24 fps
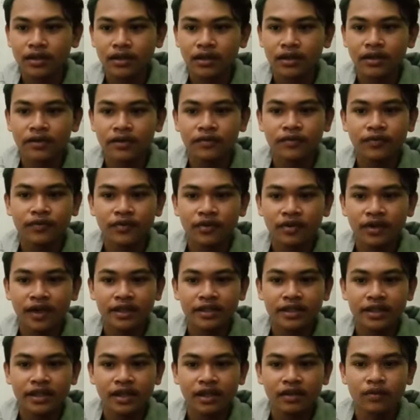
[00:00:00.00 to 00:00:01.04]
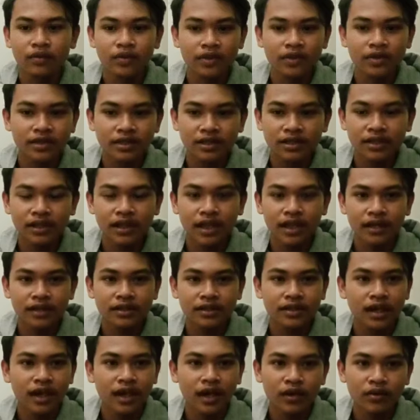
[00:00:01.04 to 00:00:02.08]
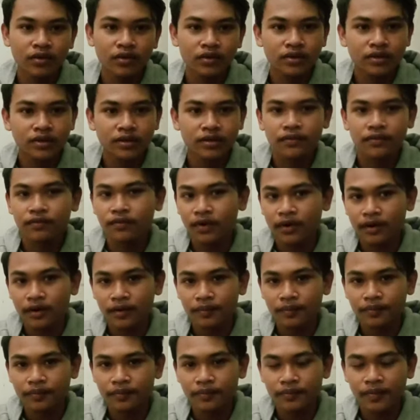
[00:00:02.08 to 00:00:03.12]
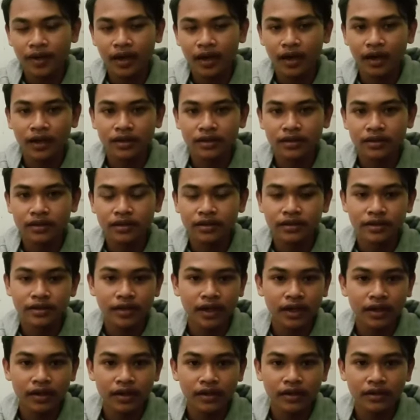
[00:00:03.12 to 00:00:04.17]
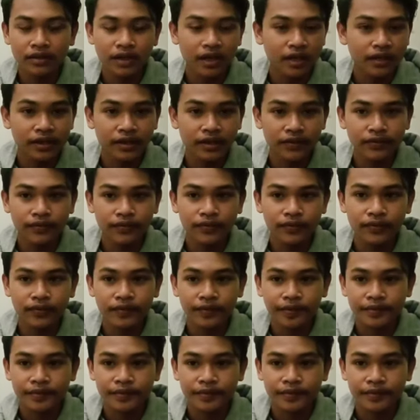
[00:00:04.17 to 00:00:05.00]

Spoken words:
In full lexical words like nouns, verb, and adjective.